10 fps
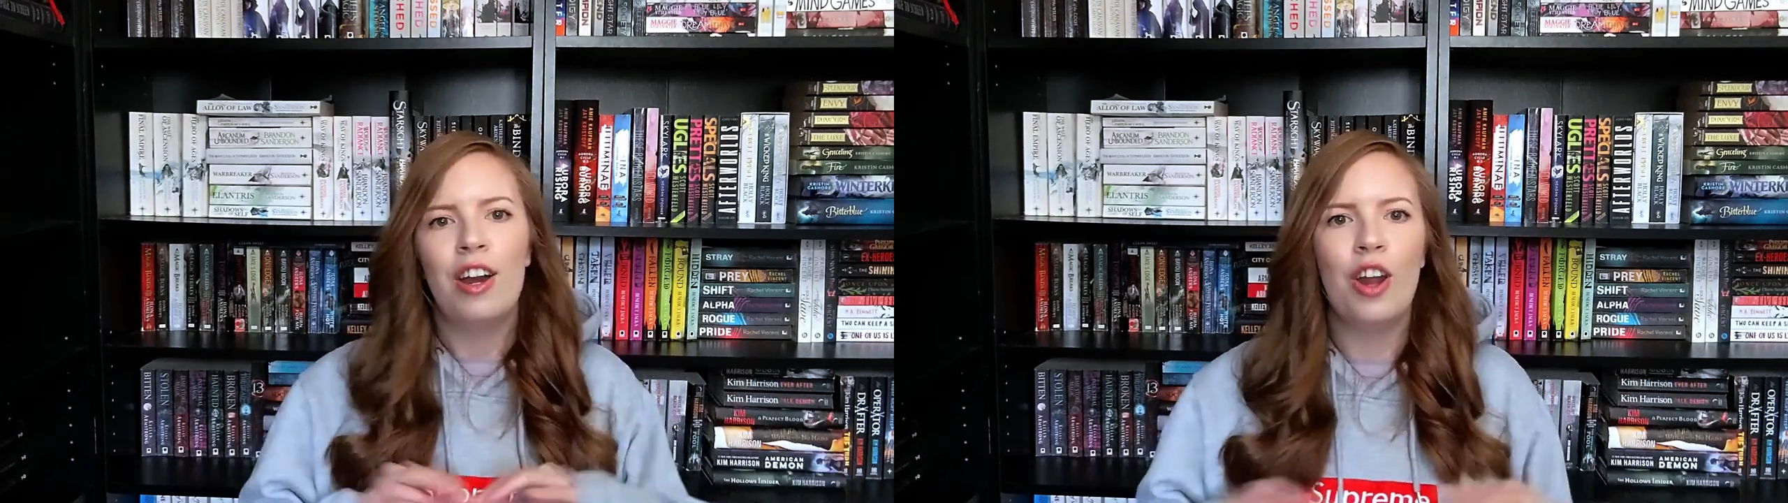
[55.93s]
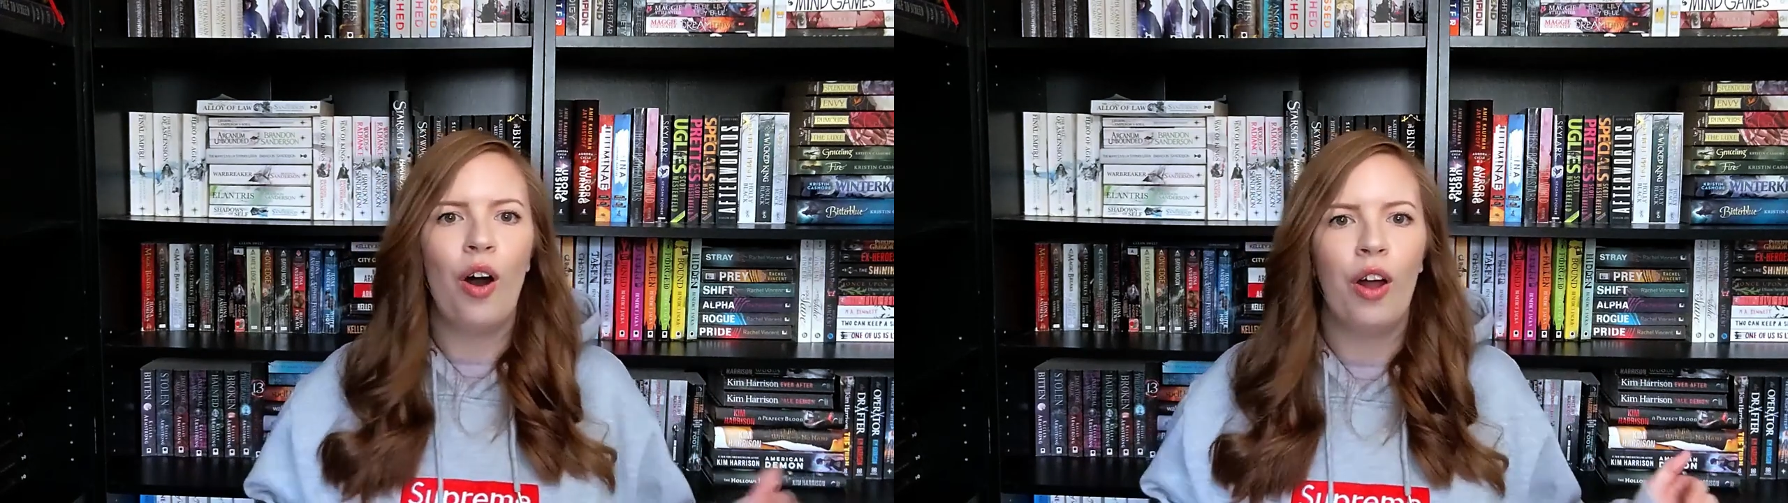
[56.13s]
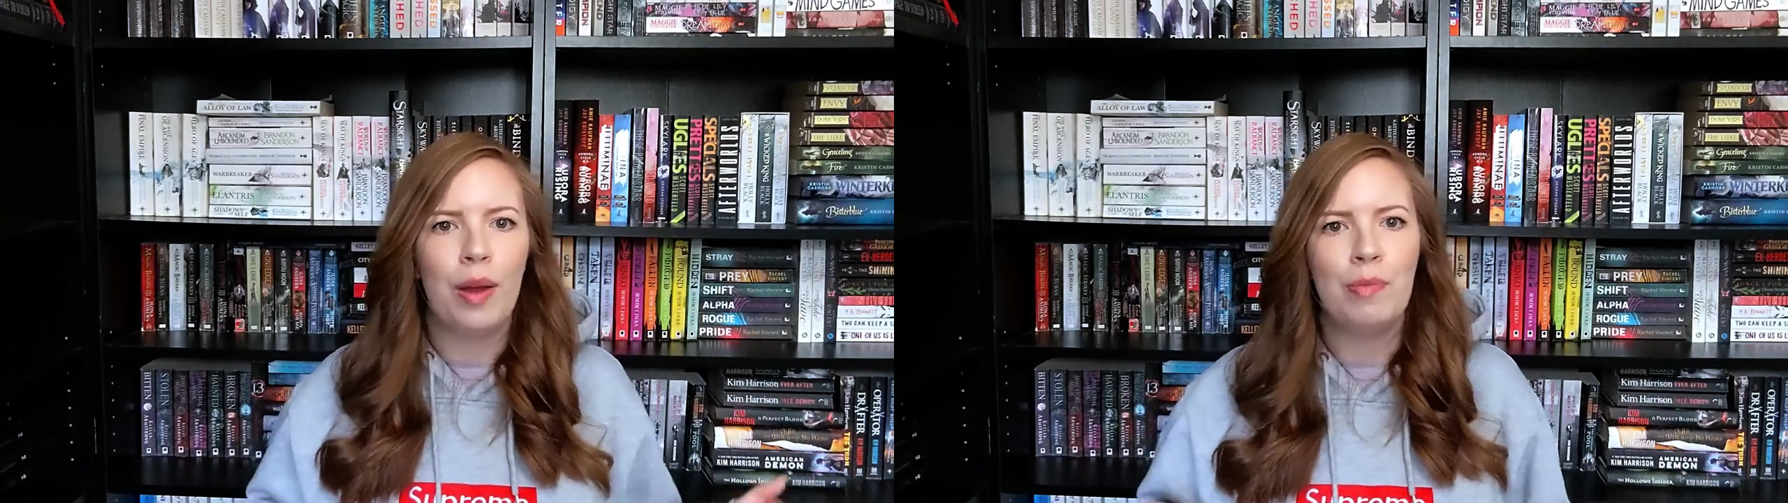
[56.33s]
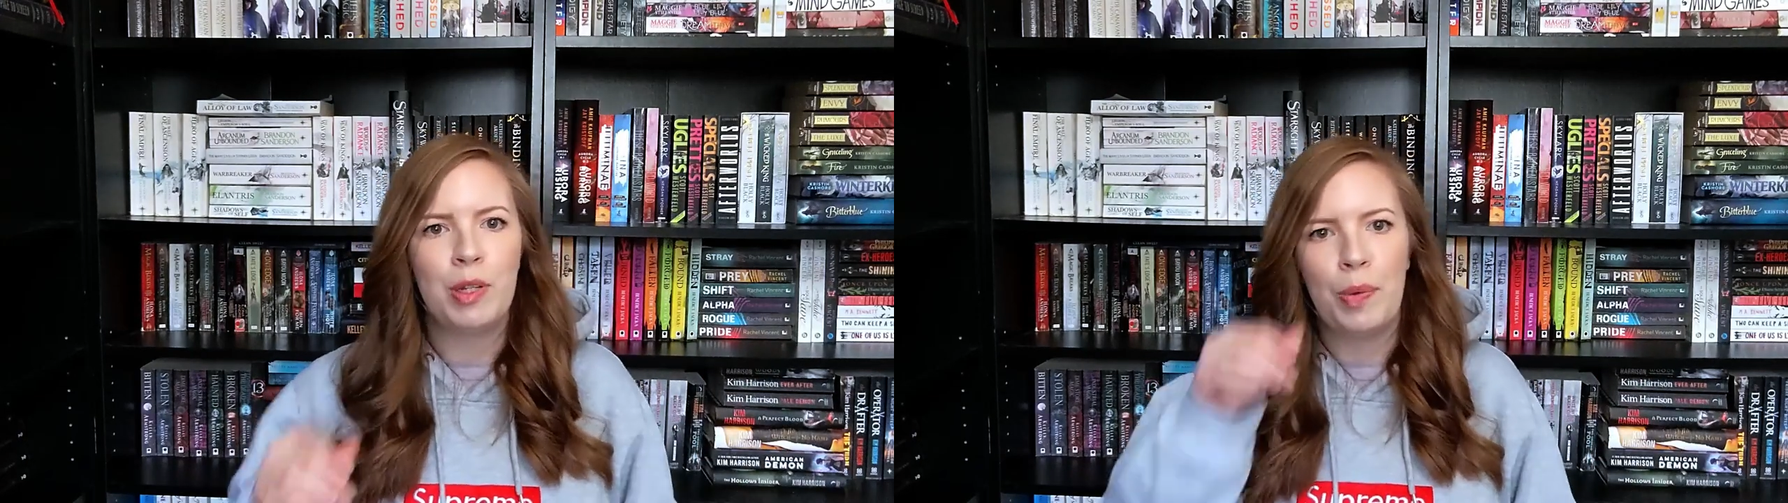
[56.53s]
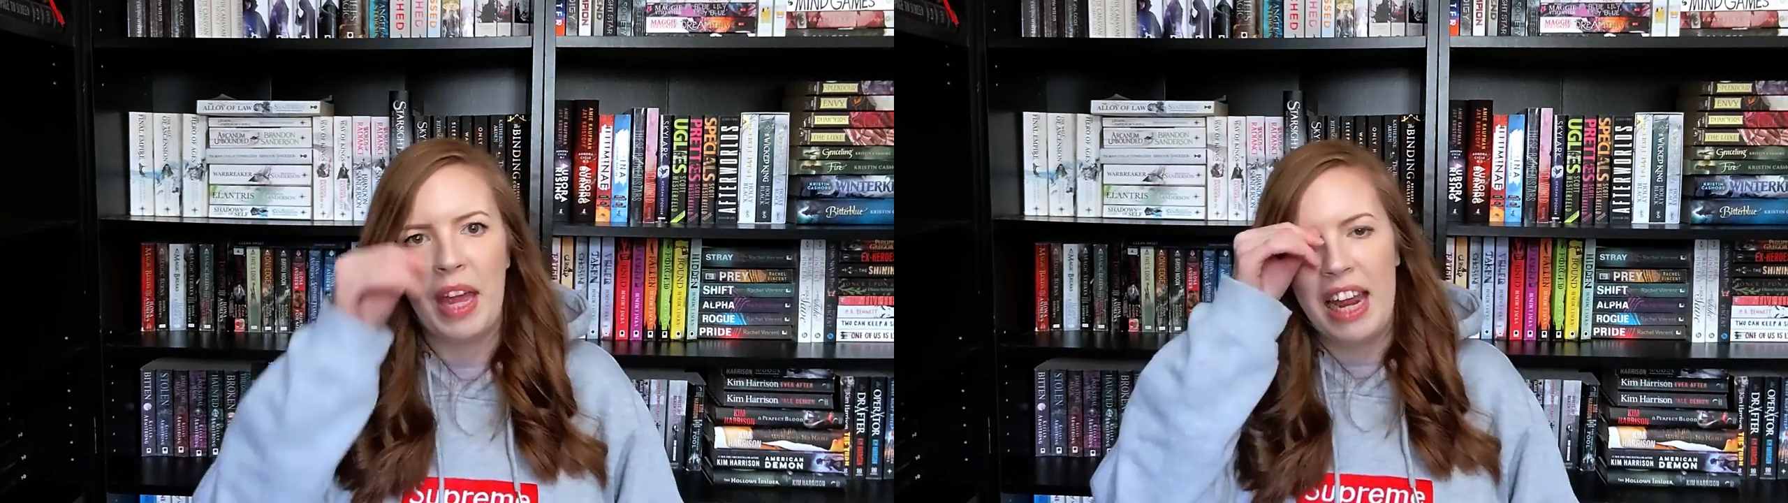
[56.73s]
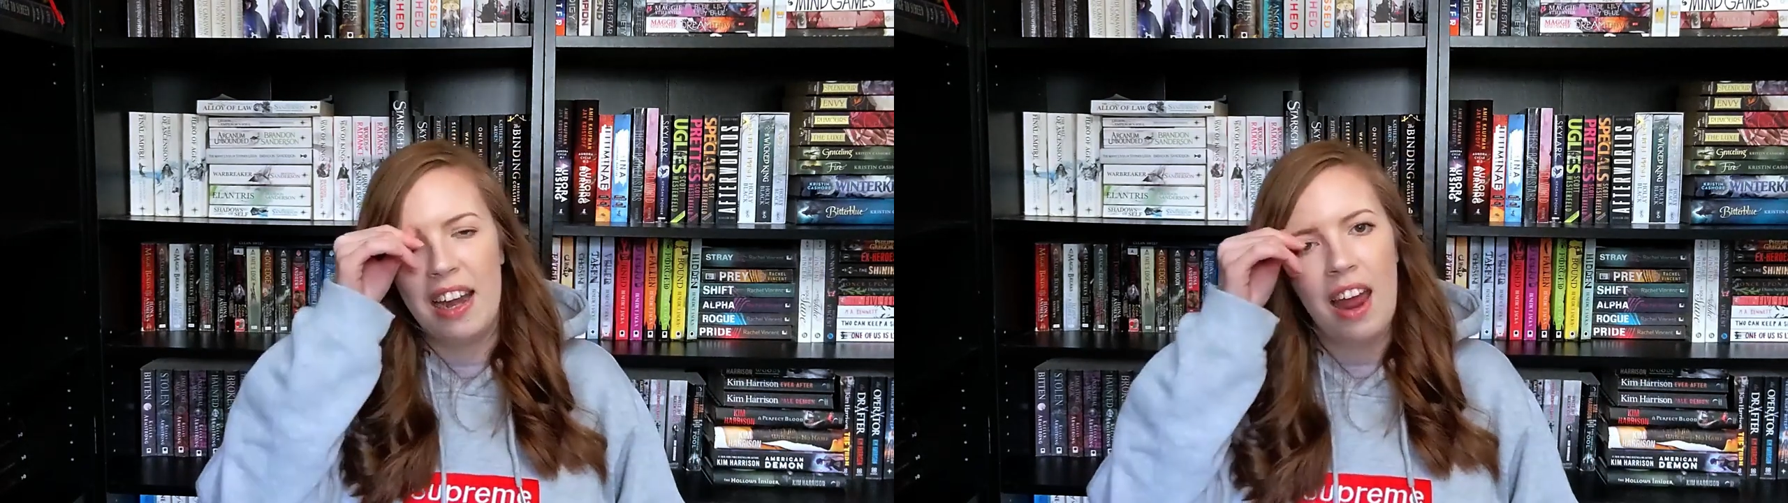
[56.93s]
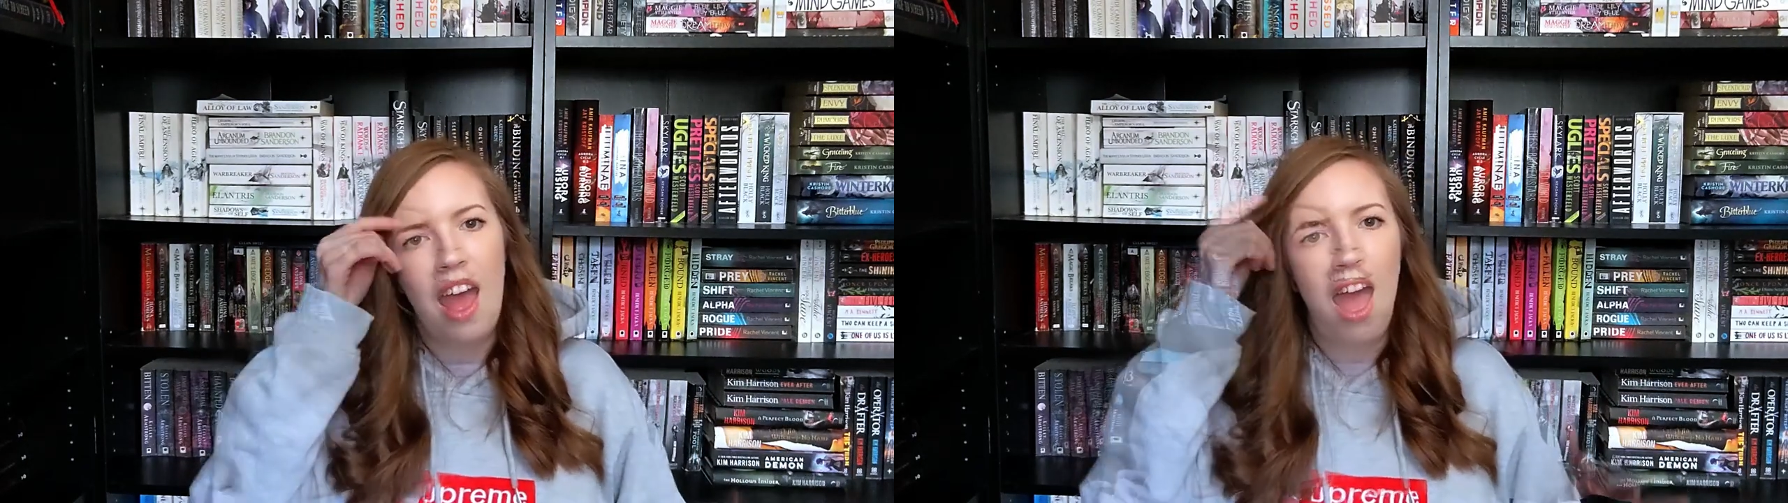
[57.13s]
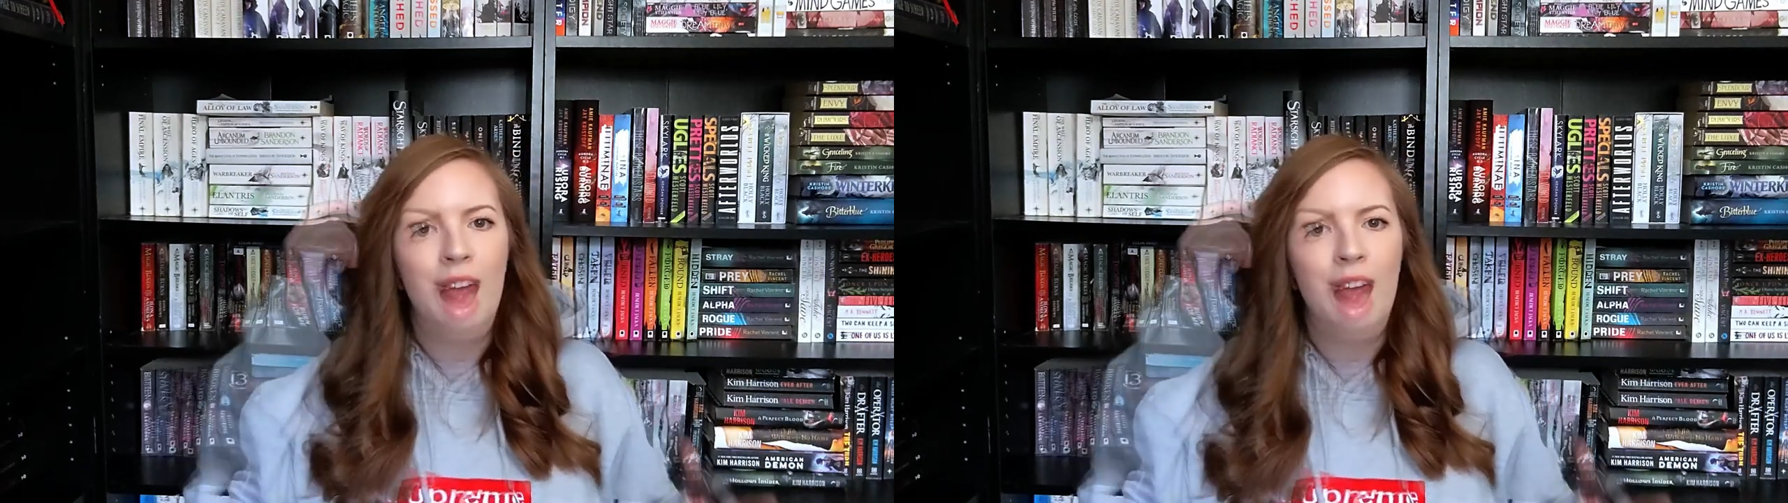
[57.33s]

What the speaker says: and not a lot in between.